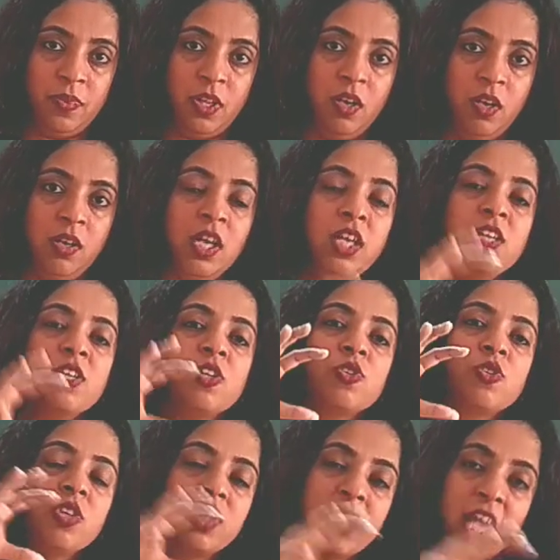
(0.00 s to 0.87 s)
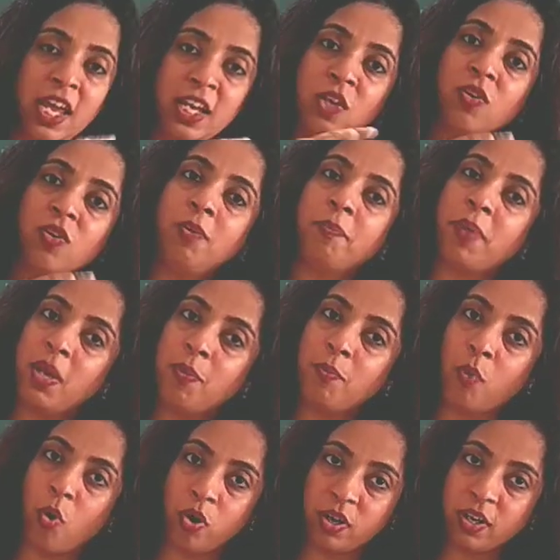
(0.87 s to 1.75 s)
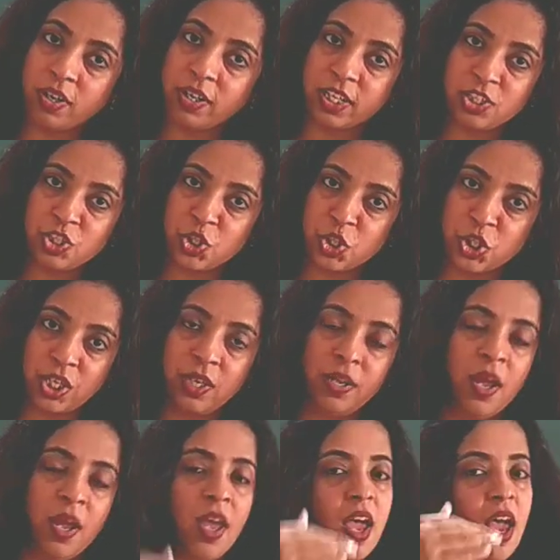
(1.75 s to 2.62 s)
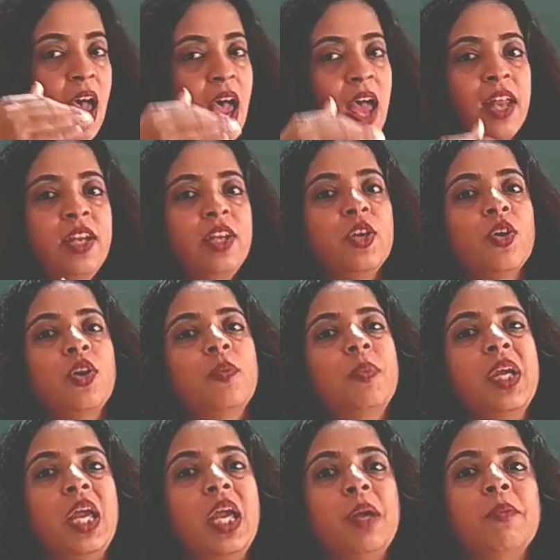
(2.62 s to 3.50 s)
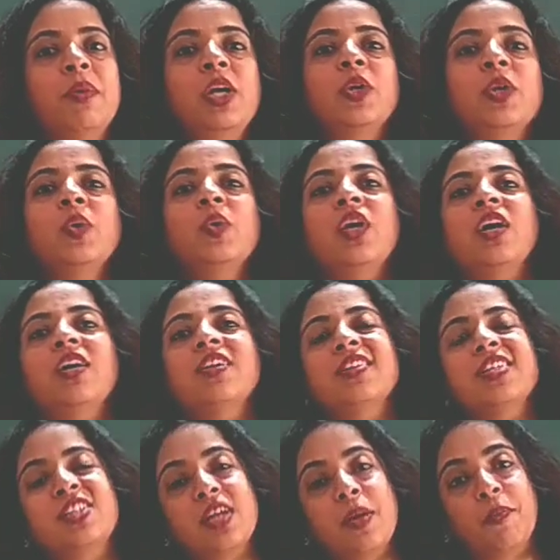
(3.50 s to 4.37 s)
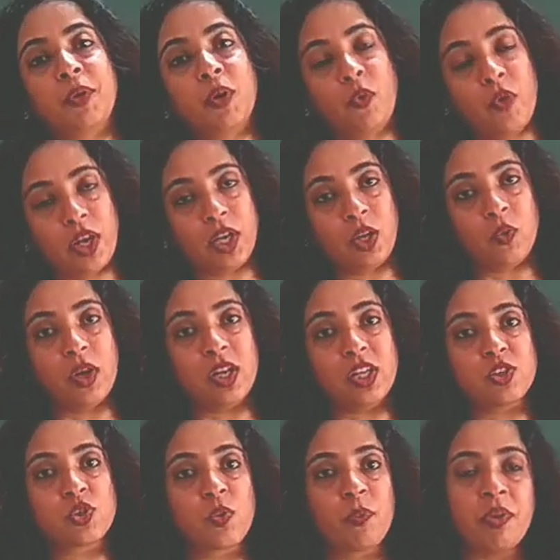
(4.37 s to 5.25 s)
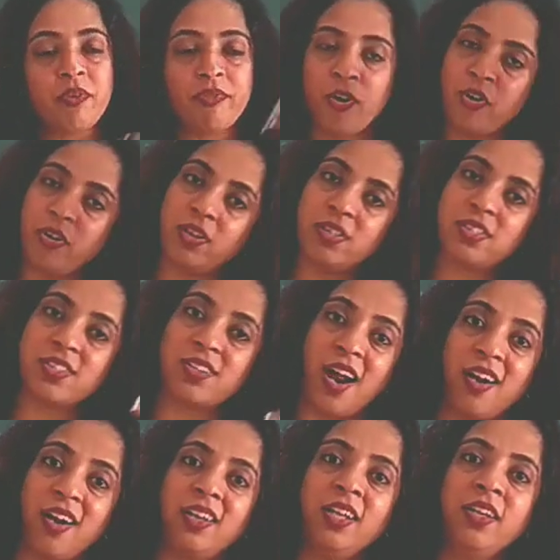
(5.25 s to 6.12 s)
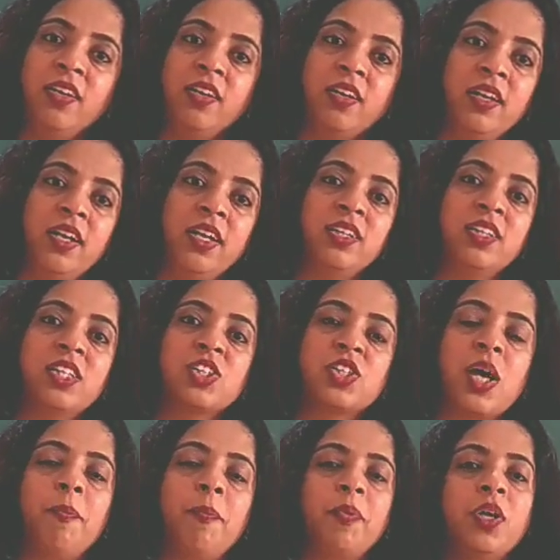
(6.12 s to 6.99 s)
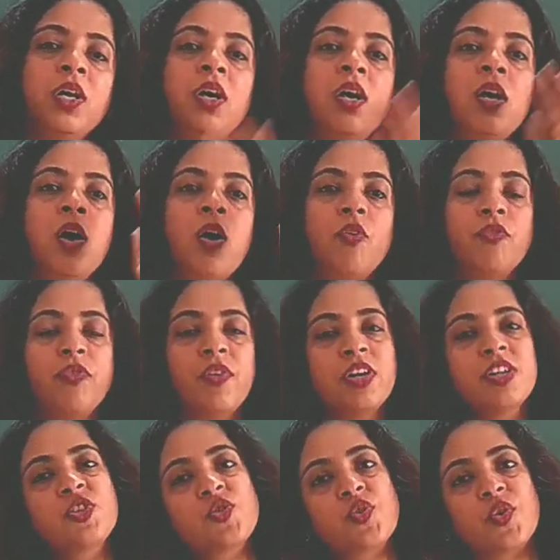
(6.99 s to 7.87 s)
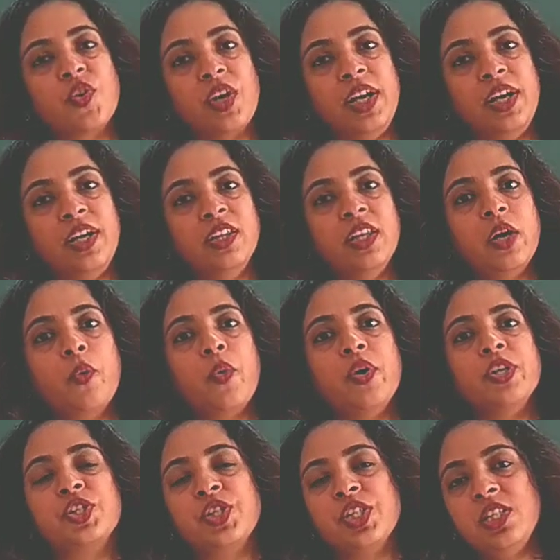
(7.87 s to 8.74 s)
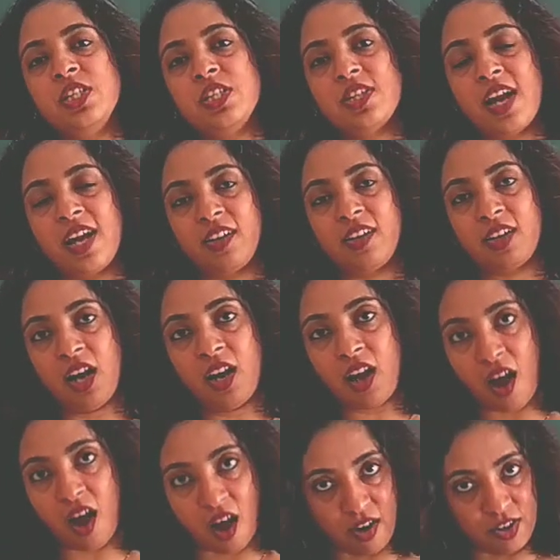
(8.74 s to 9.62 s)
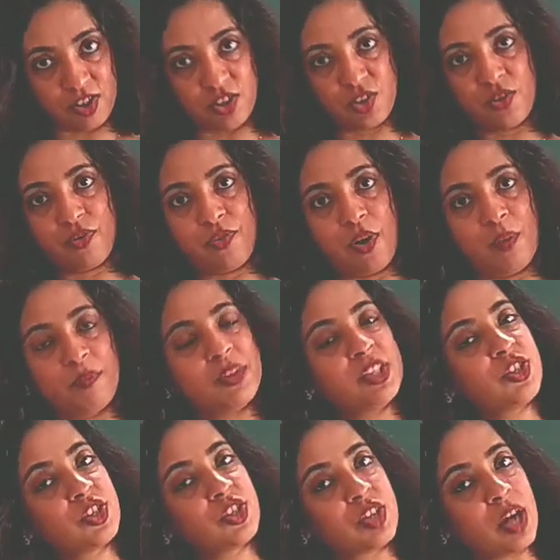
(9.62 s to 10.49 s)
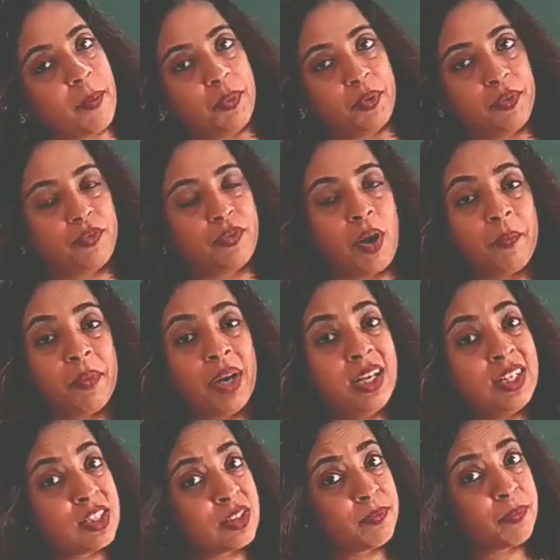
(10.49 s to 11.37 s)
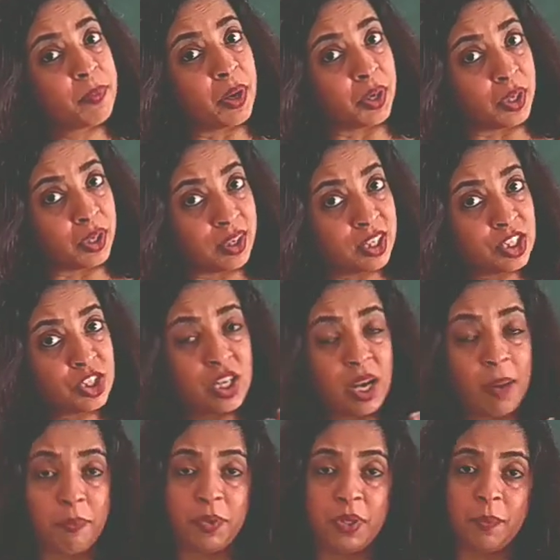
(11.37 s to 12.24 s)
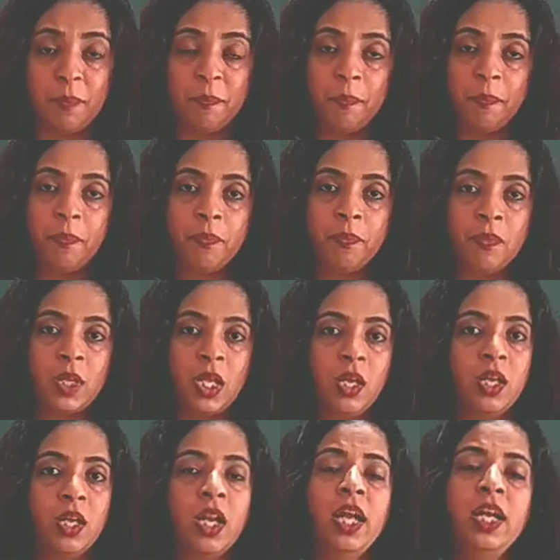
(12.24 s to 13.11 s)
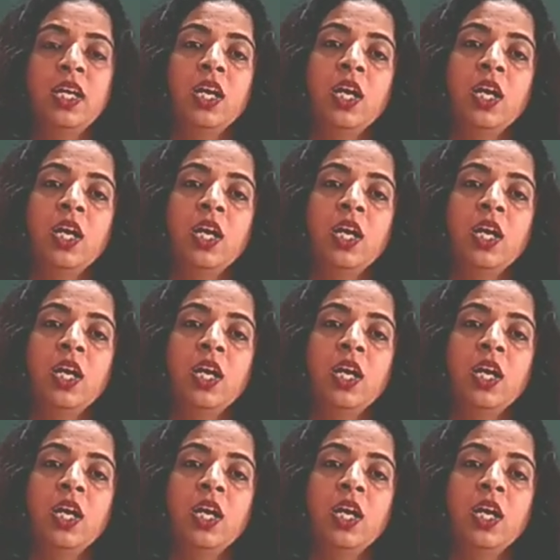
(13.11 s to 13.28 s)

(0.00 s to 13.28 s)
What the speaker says: Okay, so there you will pay more attention and you will be able to learn the chapter very well. So before starting reading the chapter, first read the questions that are asked from this chapter, from that particular chapter, right?